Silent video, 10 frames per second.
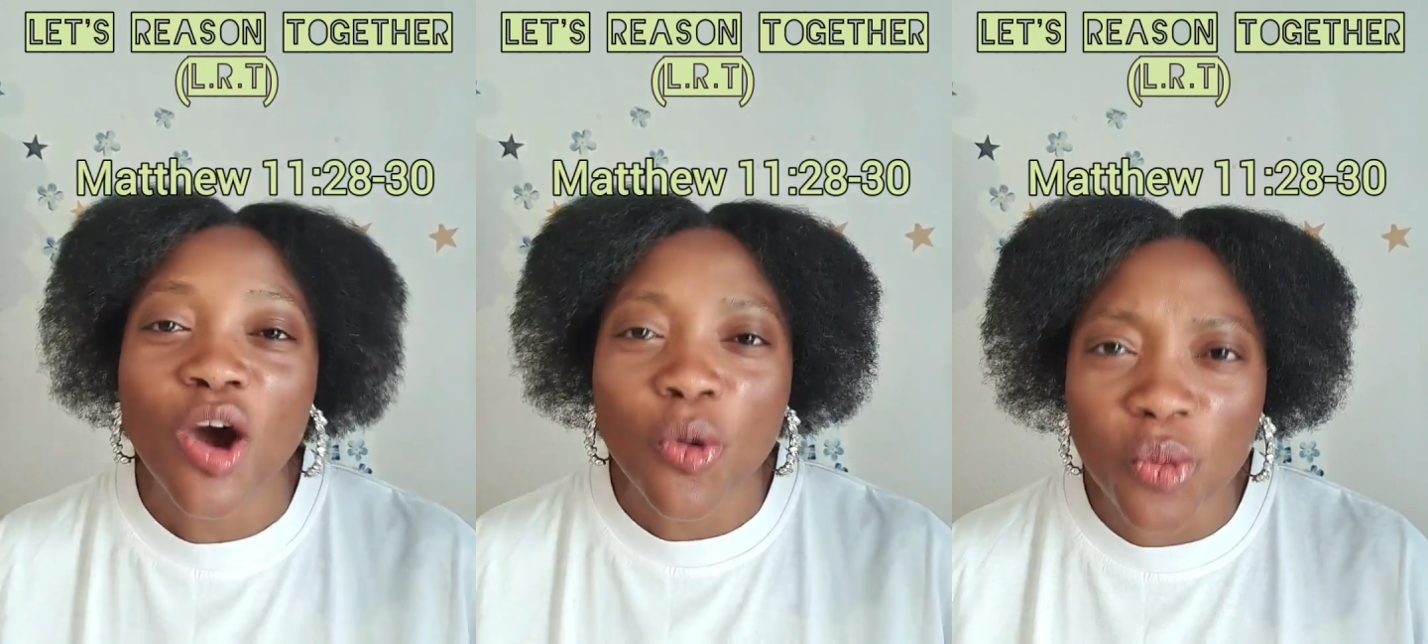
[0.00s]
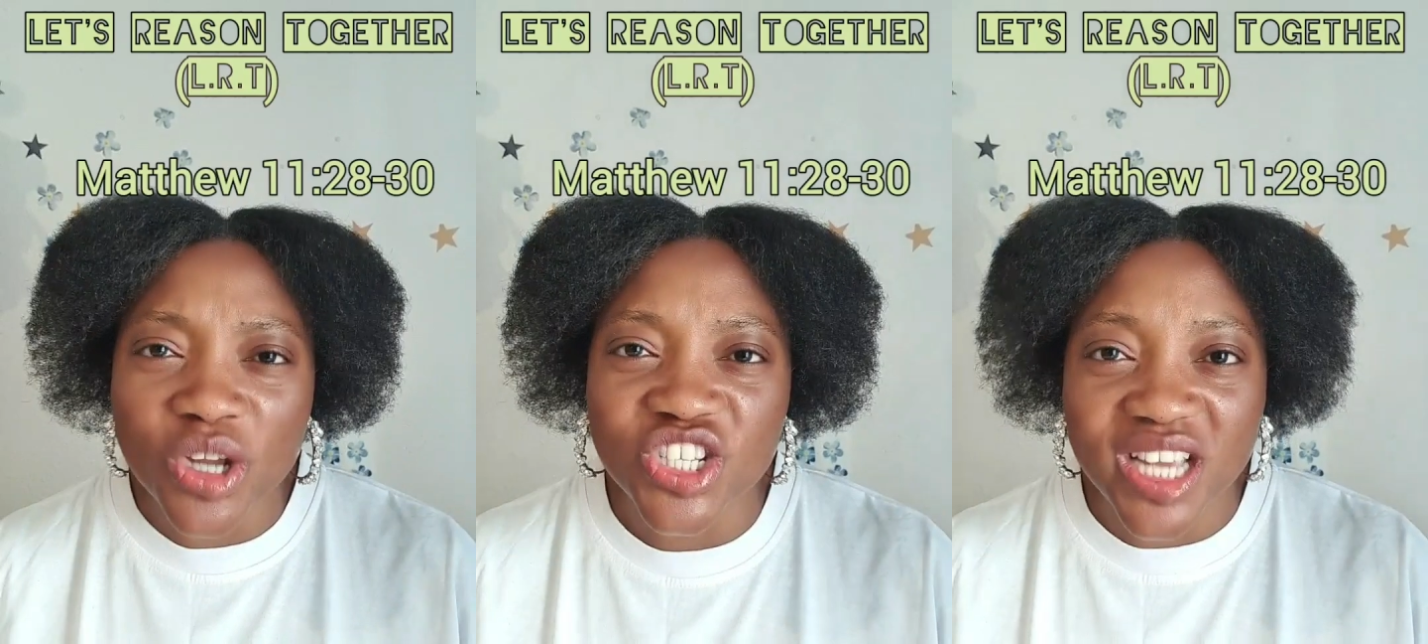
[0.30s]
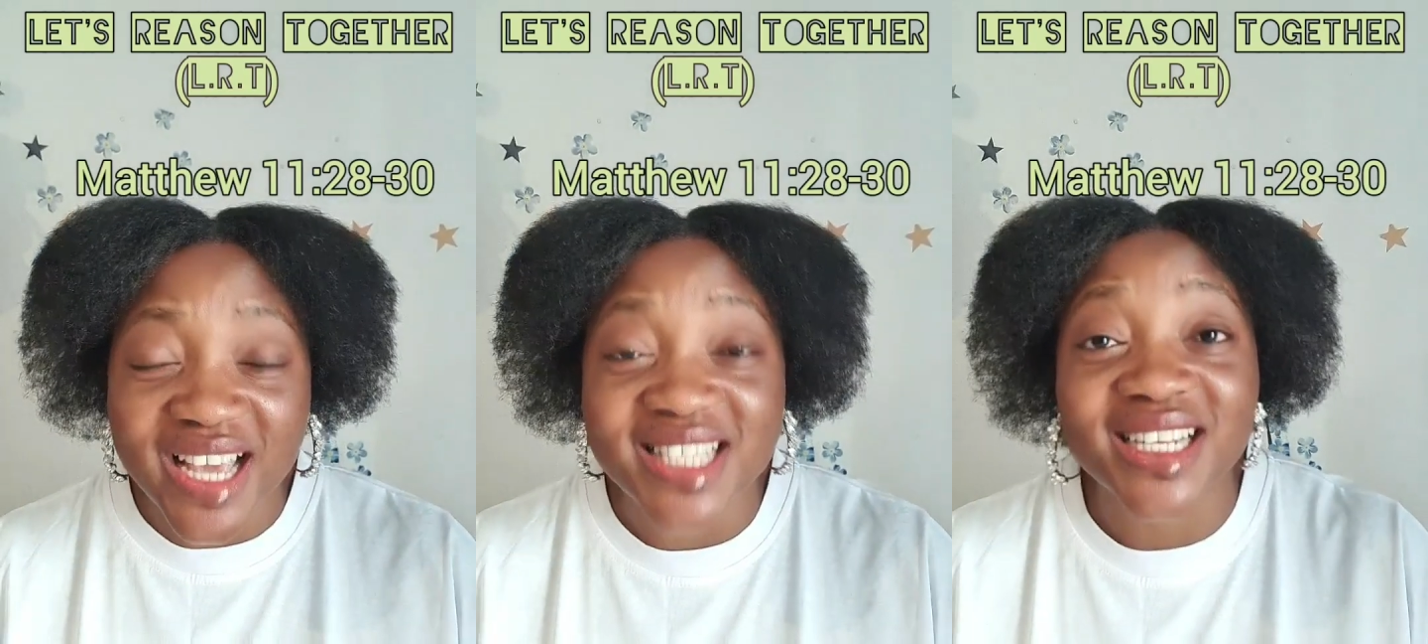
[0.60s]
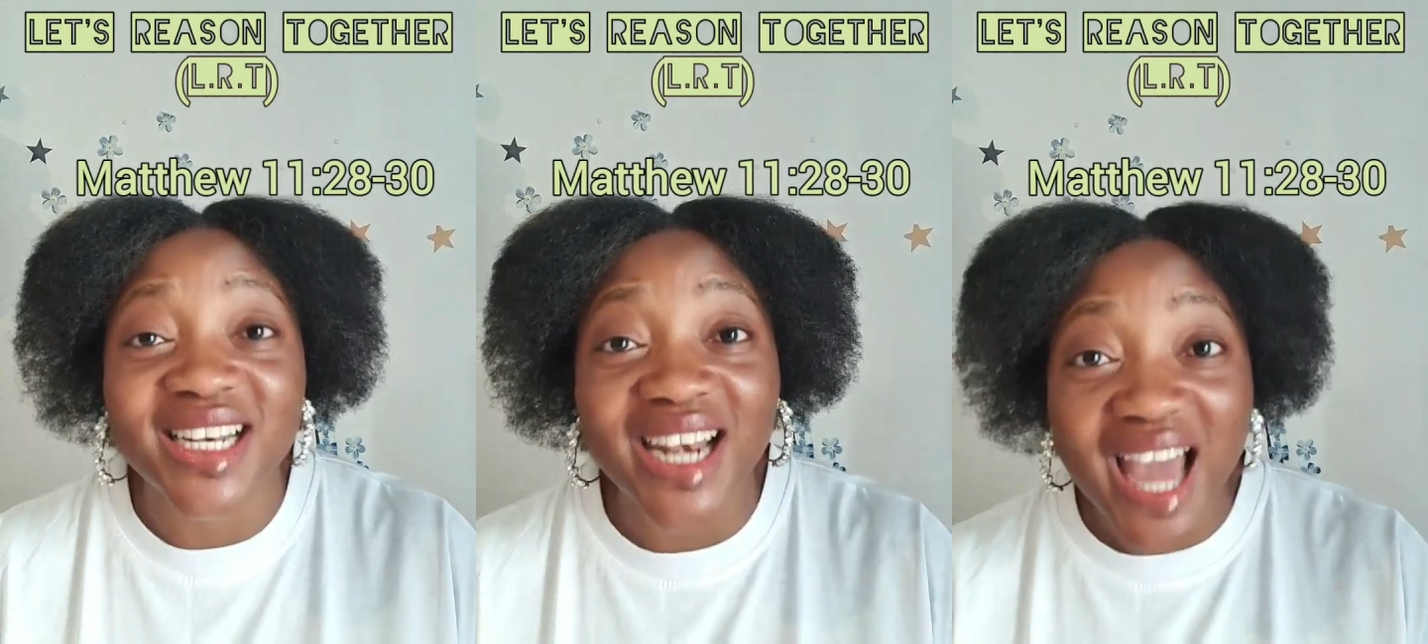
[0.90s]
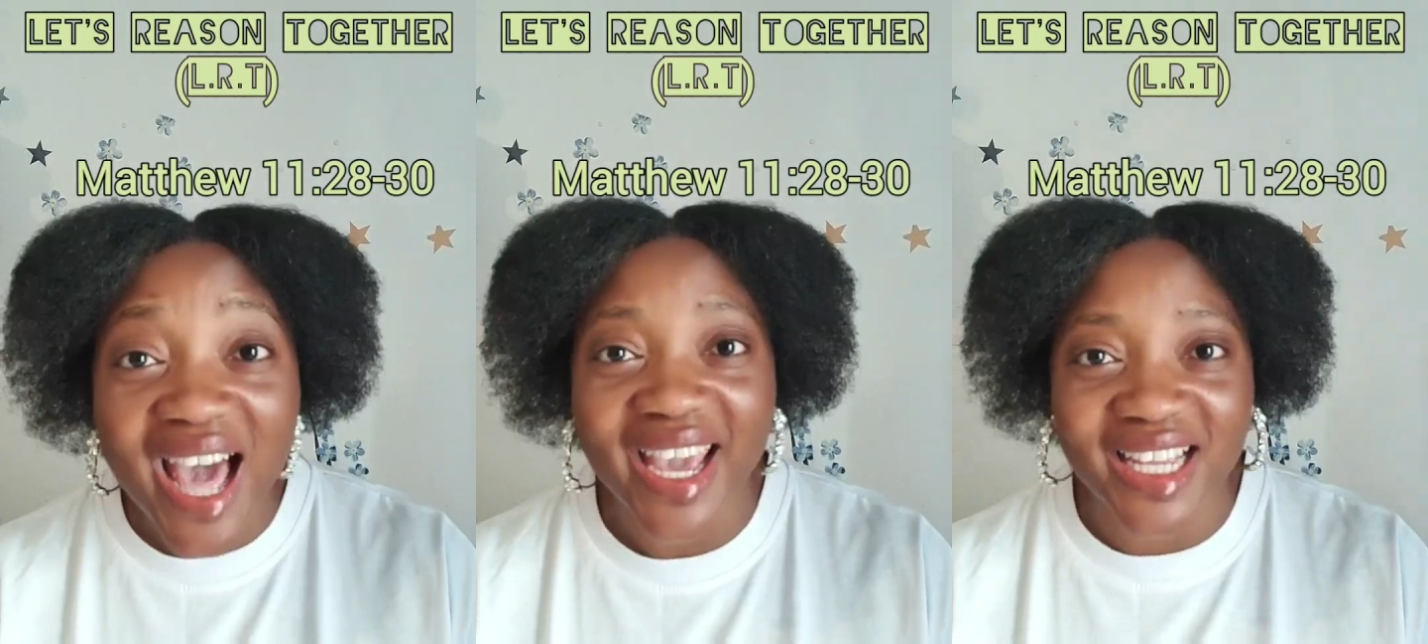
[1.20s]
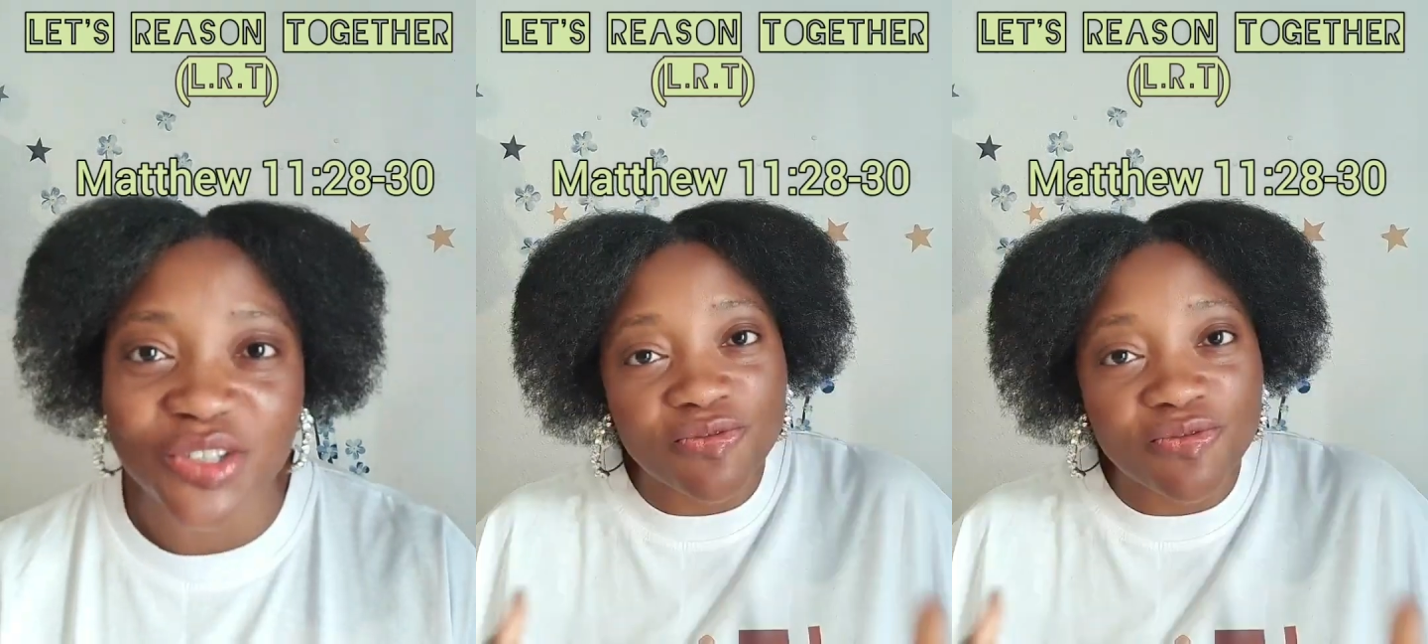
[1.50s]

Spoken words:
which is light,